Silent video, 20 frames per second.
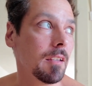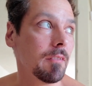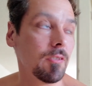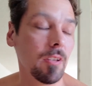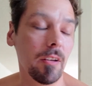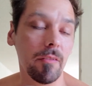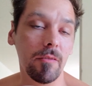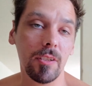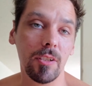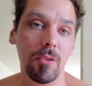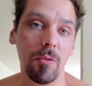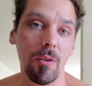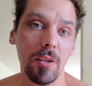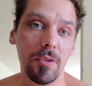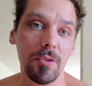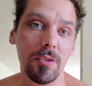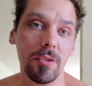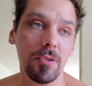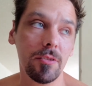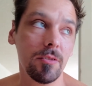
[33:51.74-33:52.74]
if you have any
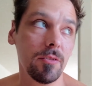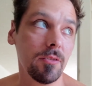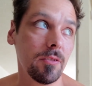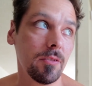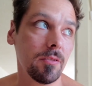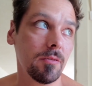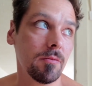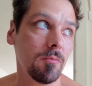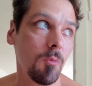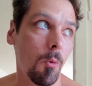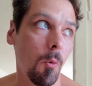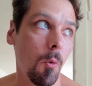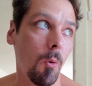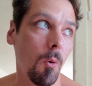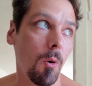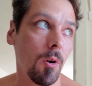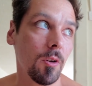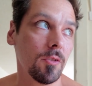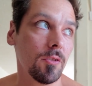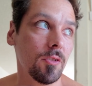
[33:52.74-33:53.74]
questions
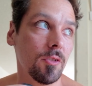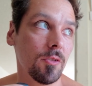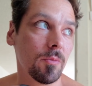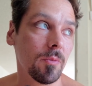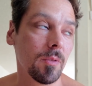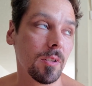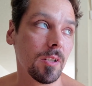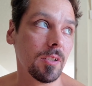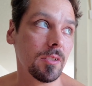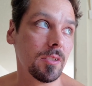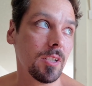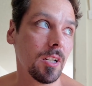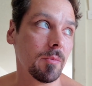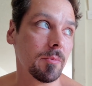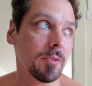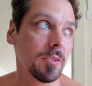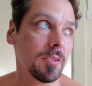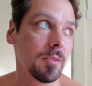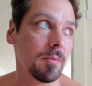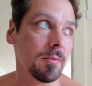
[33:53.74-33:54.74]
or you just want to tell
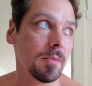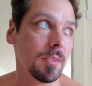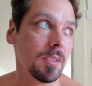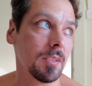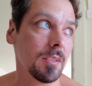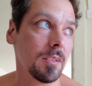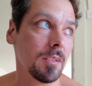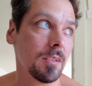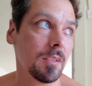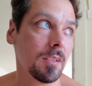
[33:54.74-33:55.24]
me something.